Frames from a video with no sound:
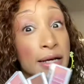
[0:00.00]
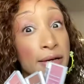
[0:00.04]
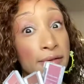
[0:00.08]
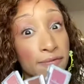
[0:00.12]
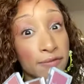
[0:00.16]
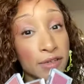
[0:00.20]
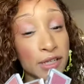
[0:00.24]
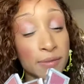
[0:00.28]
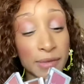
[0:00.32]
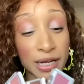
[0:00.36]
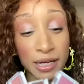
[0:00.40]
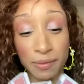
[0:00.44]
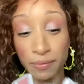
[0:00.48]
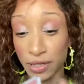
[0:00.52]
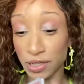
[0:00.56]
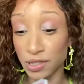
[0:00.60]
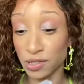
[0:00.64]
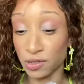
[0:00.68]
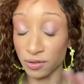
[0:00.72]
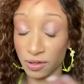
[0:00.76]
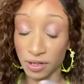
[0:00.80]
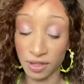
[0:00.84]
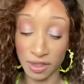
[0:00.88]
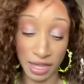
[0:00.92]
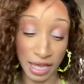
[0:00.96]
we might be
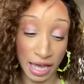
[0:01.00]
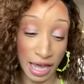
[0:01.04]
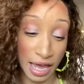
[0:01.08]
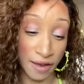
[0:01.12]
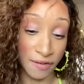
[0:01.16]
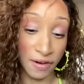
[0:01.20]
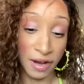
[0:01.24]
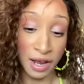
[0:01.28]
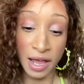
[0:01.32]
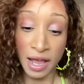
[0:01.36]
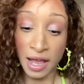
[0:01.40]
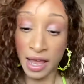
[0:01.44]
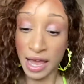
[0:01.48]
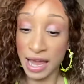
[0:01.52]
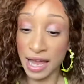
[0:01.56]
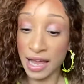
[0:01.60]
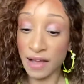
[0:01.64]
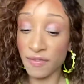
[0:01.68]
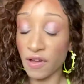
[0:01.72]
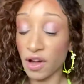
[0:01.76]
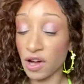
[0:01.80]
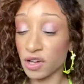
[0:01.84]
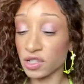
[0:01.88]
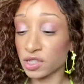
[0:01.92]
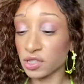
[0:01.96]
doing that.
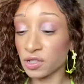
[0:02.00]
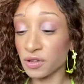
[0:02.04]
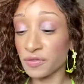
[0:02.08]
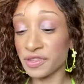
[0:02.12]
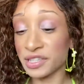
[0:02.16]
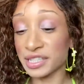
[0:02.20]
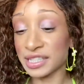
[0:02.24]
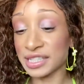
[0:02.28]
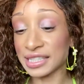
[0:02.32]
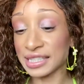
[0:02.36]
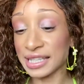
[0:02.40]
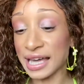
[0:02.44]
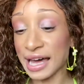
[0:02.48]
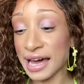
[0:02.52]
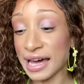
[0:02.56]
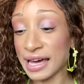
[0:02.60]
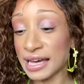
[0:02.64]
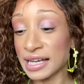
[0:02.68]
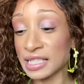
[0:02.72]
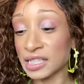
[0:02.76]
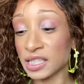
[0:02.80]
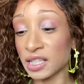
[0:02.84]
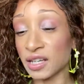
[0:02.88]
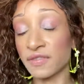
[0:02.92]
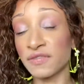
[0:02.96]
And also the
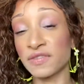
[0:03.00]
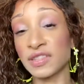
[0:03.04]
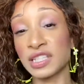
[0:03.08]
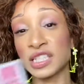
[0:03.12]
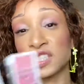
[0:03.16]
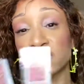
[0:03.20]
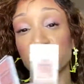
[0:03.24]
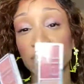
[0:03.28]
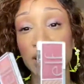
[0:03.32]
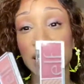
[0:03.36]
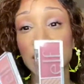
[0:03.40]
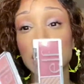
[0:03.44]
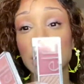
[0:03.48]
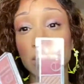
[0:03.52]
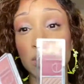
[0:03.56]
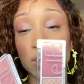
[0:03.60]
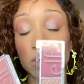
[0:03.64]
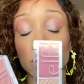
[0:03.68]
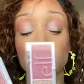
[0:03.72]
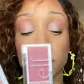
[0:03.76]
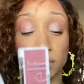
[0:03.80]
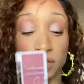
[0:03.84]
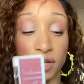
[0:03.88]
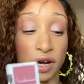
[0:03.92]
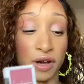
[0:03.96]
size of these face
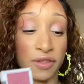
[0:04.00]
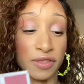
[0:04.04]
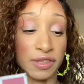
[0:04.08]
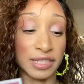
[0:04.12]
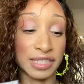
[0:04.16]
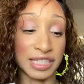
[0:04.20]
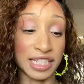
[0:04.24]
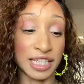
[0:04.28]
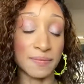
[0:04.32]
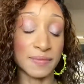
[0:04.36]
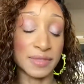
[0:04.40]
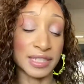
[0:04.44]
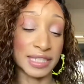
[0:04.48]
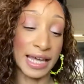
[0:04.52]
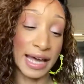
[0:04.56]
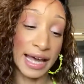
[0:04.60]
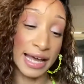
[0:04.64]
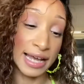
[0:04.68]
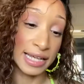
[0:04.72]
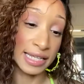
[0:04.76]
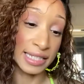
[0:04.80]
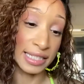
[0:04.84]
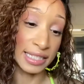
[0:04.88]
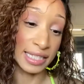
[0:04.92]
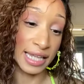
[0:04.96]
duals are the same
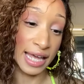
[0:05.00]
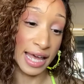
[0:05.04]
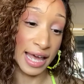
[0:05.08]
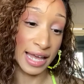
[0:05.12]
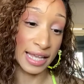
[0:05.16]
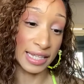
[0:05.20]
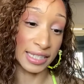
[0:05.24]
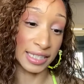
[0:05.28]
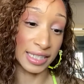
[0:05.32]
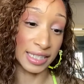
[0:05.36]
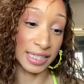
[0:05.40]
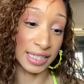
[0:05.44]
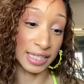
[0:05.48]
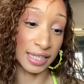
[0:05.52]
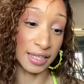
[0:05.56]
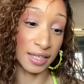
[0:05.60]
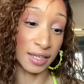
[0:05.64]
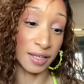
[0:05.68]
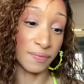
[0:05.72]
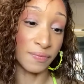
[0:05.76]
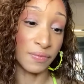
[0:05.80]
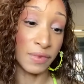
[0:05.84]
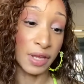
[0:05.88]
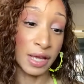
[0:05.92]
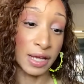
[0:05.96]
size as
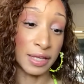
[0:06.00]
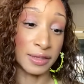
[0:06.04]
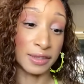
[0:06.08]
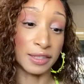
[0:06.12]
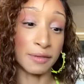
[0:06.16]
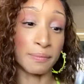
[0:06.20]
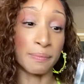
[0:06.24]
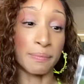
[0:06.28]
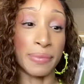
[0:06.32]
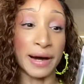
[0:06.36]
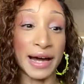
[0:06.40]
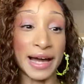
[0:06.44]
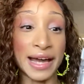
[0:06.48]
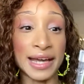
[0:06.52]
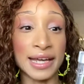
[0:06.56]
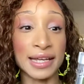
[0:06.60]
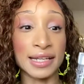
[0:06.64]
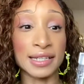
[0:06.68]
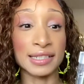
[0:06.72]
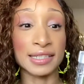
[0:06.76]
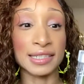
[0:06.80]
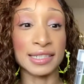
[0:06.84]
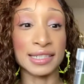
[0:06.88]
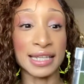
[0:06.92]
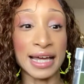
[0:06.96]
the
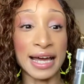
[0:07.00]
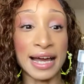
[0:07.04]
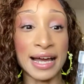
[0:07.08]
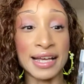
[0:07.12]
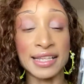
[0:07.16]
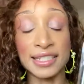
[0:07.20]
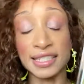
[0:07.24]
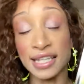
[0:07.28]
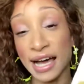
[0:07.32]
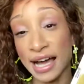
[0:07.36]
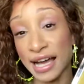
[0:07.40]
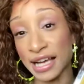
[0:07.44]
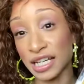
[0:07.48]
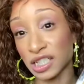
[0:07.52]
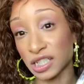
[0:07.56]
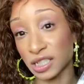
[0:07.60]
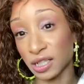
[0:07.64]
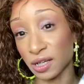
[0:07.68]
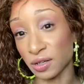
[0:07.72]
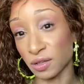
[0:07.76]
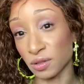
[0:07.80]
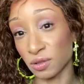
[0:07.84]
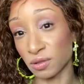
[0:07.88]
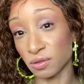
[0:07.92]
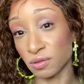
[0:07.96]
bite size
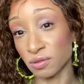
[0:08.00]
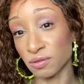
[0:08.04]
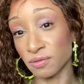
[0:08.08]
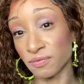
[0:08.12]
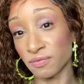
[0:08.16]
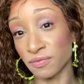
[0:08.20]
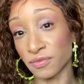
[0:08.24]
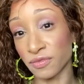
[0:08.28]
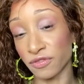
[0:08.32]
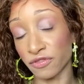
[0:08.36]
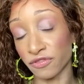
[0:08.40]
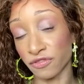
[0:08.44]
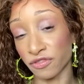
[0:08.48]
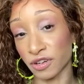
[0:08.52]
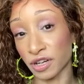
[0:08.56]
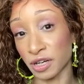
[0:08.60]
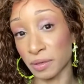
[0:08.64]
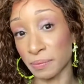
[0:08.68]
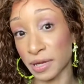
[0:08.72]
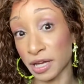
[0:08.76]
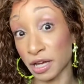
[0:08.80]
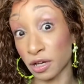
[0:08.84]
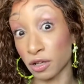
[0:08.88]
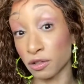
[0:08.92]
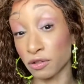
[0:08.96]
eyeshadow
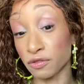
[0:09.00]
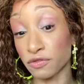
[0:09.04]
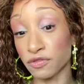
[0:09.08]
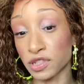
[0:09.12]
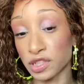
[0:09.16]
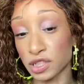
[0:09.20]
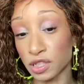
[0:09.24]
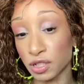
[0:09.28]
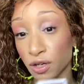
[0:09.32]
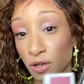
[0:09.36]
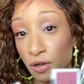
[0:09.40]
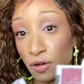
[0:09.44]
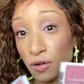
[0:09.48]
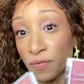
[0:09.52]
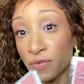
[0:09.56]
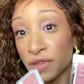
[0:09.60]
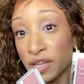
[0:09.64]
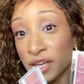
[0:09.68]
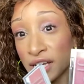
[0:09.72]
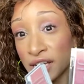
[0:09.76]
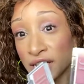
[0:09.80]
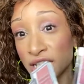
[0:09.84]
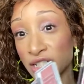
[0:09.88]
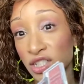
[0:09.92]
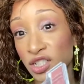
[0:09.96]
from e.l.f. So
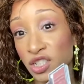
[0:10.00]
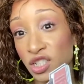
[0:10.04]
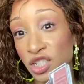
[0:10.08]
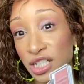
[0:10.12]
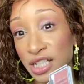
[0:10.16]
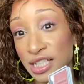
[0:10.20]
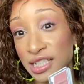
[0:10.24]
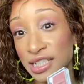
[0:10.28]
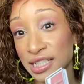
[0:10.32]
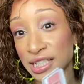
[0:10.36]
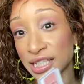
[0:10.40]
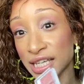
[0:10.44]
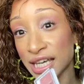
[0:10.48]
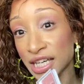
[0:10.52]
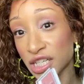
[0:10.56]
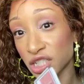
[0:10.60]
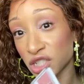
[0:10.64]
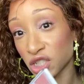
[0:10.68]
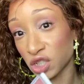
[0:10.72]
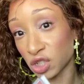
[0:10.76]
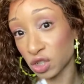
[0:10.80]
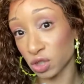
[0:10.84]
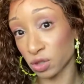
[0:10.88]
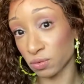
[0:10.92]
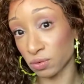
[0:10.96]
just in
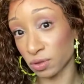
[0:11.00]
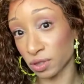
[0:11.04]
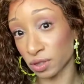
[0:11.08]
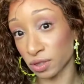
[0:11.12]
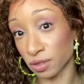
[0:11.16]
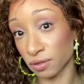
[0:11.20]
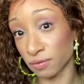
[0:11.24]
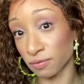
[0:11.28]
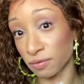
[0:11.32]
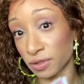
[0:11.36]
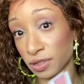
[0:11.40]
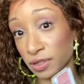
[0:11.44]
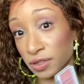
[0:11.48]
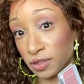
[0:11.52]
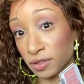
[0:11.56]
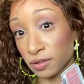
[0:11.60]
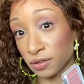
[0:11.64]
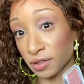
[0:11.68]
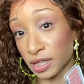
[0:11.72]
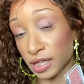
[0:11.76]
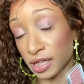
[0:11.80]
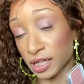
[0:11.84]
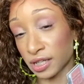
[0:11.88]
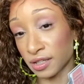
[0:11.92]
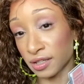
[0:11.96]
case you were
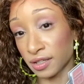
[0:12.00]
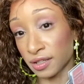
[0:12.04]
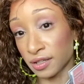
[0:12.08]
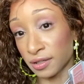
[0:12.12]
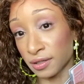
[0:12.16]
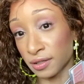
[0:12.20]
wondering.